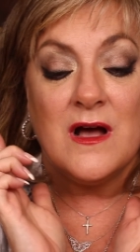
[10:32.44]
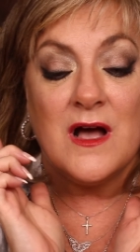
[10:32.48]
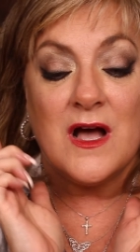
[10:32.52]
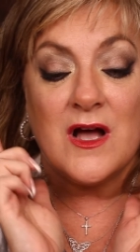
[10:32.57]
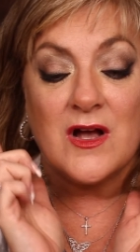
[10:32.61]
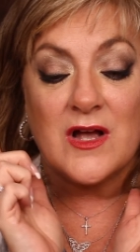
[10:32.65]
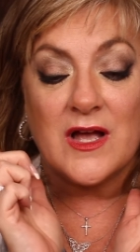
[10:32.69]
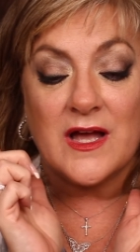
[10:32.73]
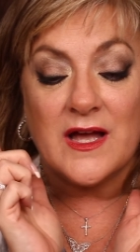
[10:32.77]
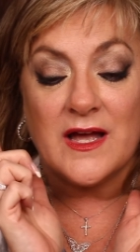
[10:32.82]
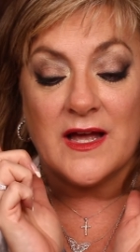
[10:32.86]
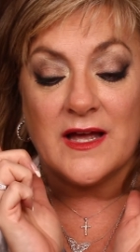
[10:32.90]

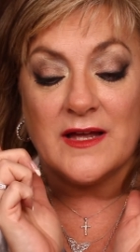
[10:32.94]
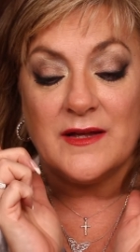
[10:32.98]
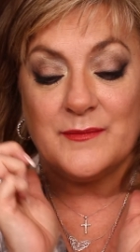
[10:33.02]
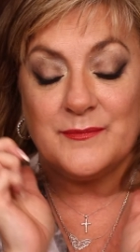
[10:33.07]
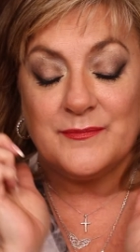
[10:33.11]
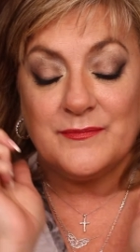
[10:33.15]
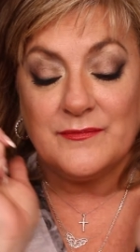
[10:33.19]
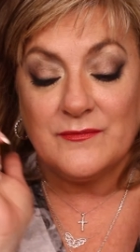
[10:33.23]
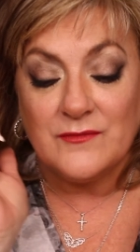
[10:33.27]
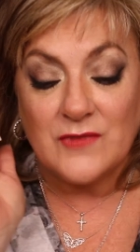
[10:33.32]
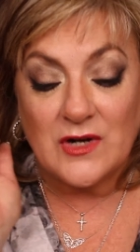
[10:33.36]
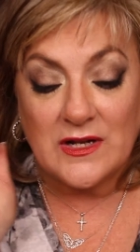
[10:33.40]
Okay,
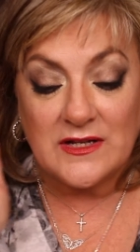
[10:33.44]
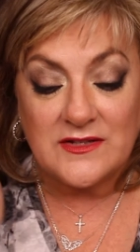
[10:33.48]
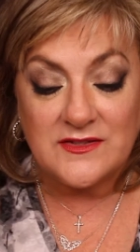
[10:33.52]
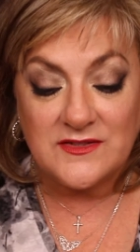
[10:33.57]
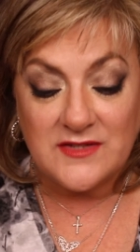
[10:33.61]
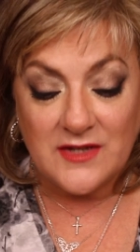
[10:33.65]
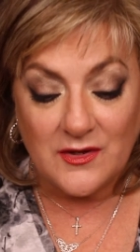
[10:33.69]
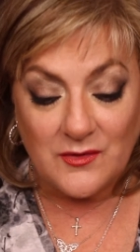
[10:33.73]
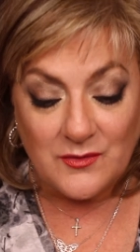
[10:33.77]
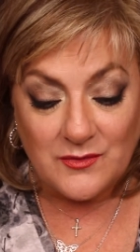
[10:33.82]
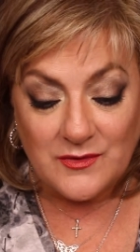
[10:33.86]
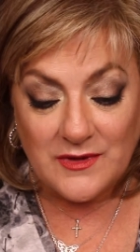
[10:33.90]
what I
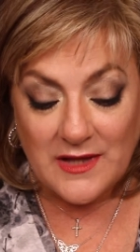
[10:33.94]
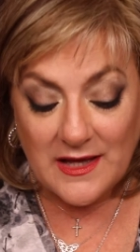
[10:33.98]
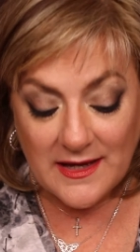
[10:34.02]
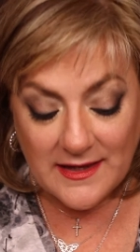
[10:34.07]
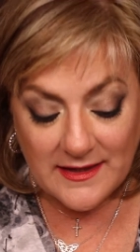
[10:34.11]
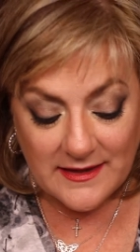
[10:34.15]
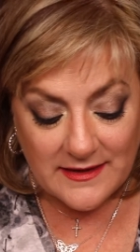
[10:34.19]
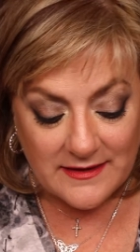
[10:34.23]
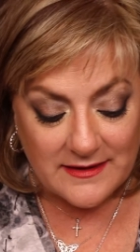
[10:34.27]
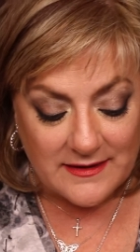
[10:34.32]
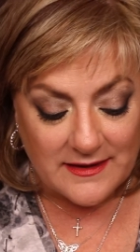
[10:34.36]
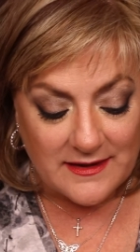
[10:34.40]
don't
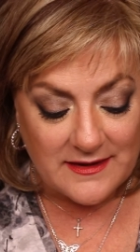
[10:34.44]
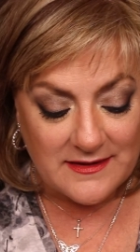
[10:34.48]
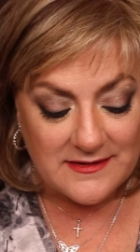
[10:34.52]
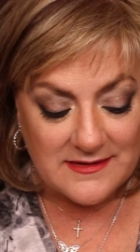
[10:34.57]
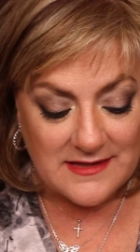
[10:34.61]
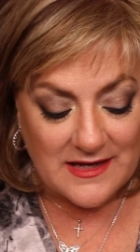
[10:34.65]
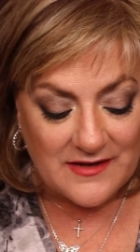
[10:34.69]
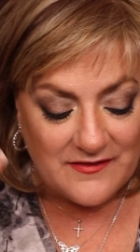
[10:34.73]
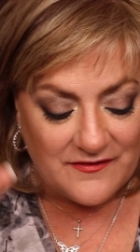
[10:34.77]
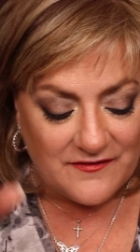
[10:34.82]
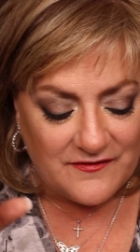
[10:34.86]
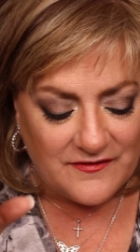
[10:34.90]
like is
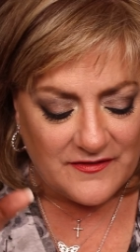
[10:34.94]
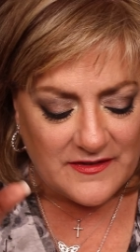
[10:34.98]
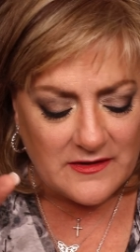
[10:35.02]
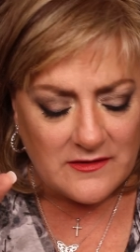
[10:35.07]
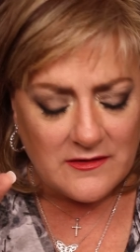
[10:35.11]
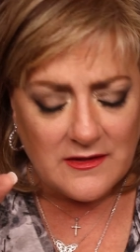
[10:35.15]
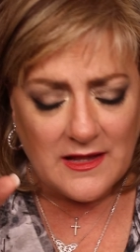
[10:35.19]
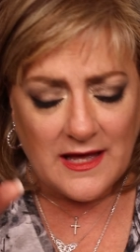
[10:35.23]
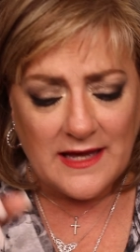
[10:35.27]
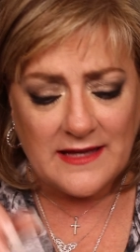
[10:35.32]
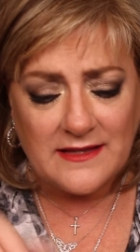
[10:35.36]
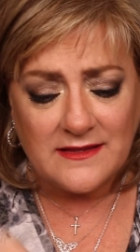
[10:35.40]
I feel
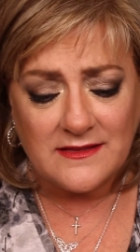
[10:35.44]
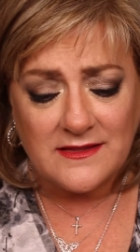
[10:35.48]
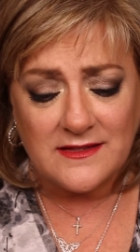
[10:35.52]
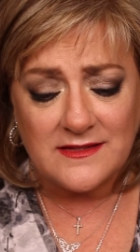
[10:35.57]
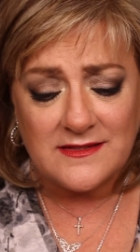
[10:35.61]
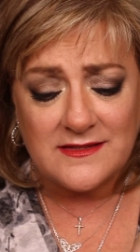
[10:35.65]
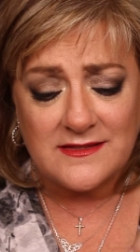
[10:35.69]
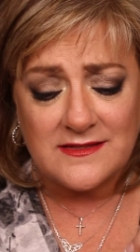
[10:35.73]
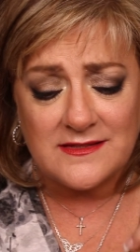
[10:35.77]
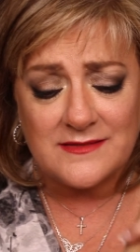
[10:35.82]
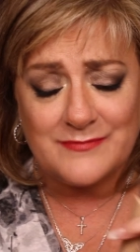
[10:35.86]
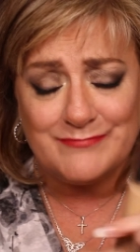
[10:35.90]
like
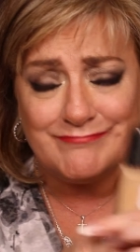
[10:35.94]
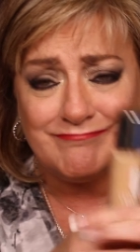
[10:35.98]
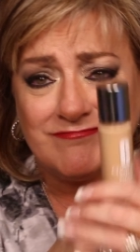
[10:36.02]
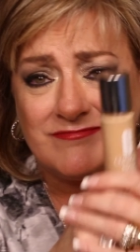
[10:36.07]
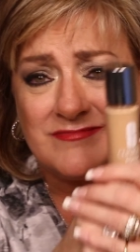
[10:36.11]
this